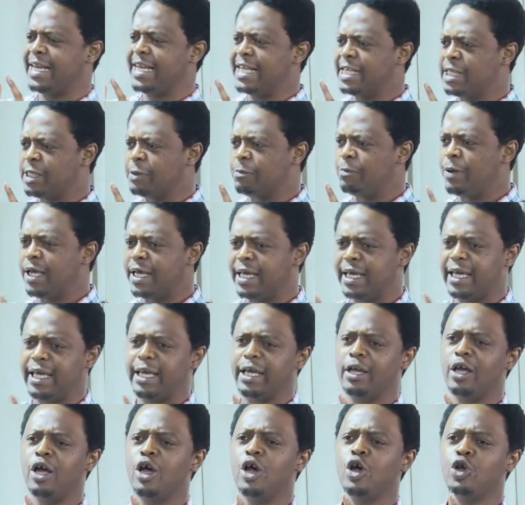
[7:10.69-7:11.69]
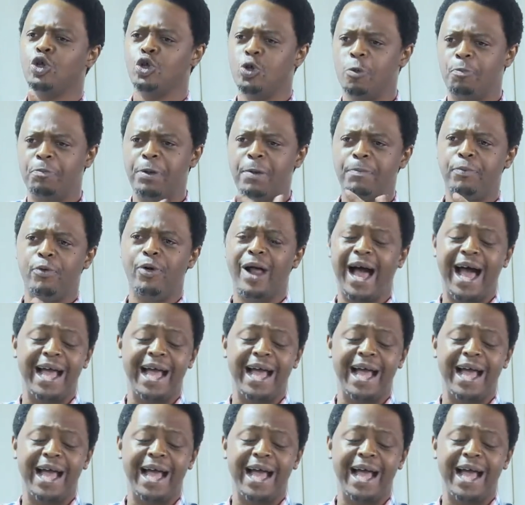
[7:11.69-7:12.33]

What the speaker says: he's speaking to people